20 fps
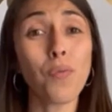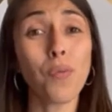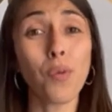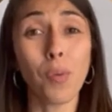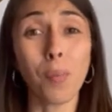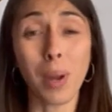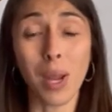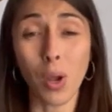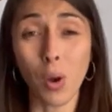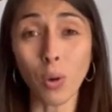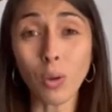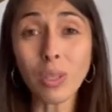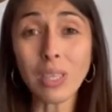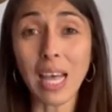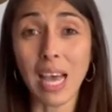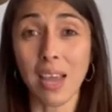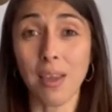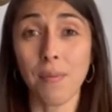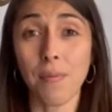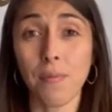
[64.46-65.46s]
for my
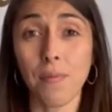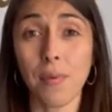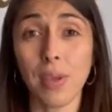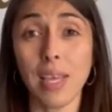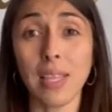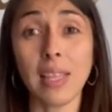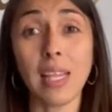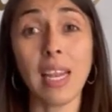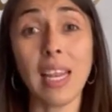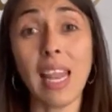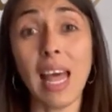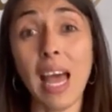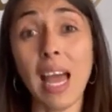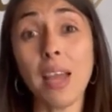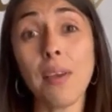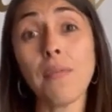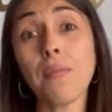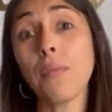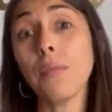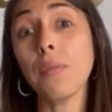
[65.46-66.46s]
own life and the
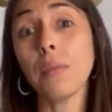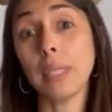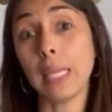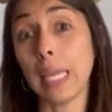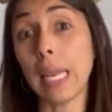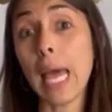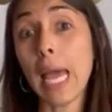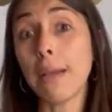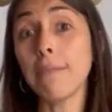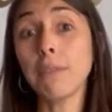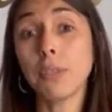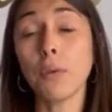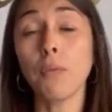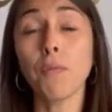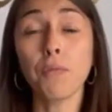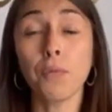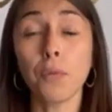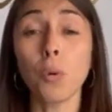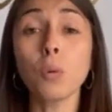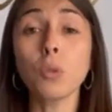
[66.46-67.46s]
lives
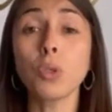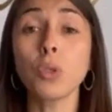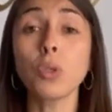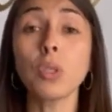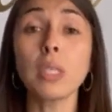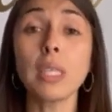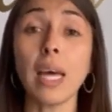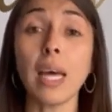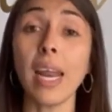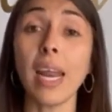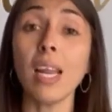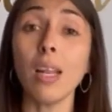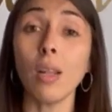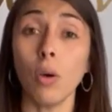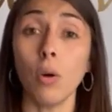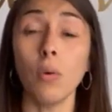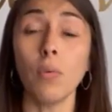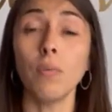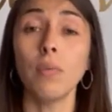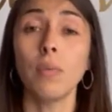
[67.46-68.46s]
of those that I
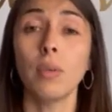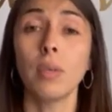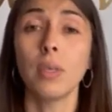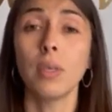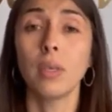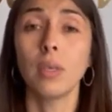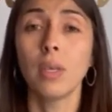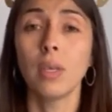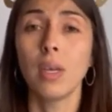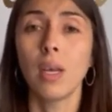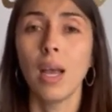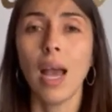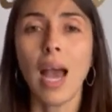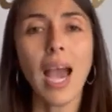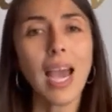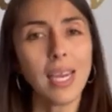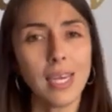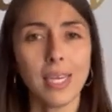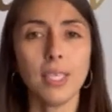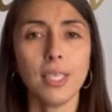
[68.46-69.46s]
love,
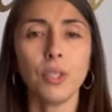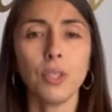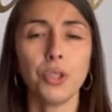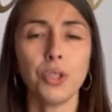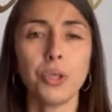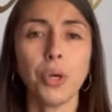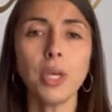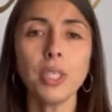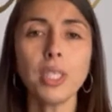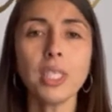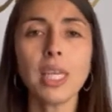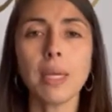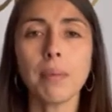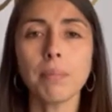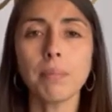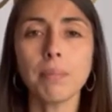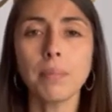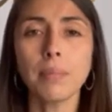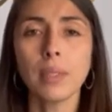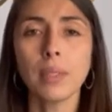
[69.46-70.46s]
I need to trust
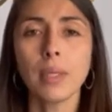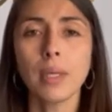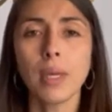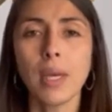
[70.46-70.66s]
Him.